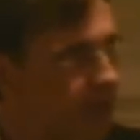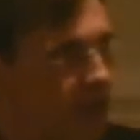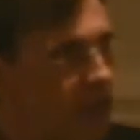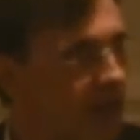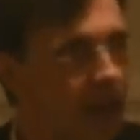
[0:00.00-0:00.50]

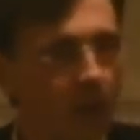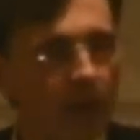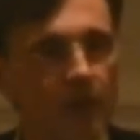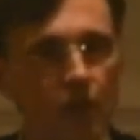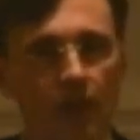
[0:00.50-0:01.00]
things that I'd
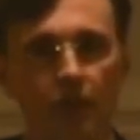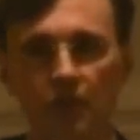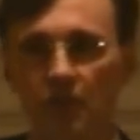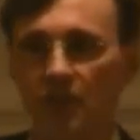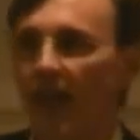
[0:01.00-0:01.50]
read in
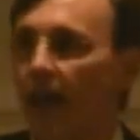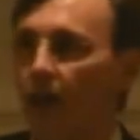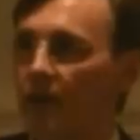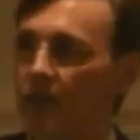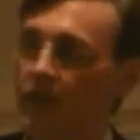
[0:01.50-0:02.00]
Jefferson's
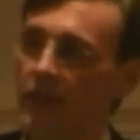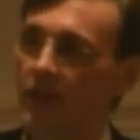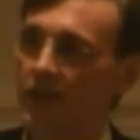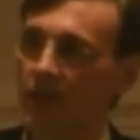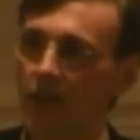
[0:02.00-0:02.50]
diaries and
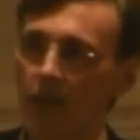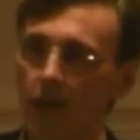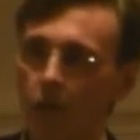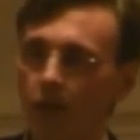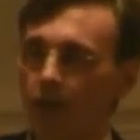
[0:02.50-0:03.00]
things,
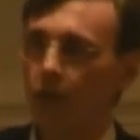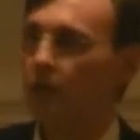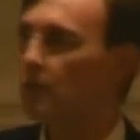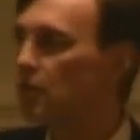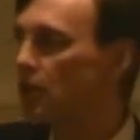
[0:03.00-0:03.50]
where he
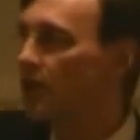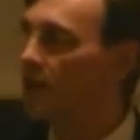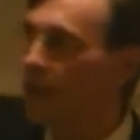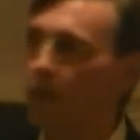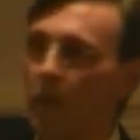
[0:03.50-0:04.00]
was
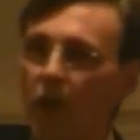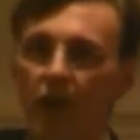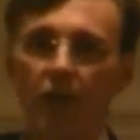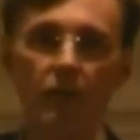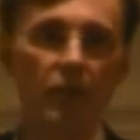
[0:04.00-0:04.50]
observing Native
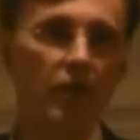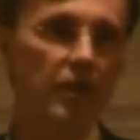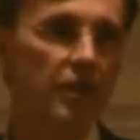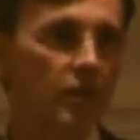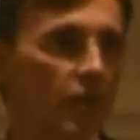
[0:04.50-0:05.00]
American
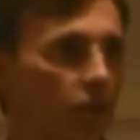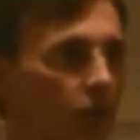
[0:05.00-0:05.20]
communities that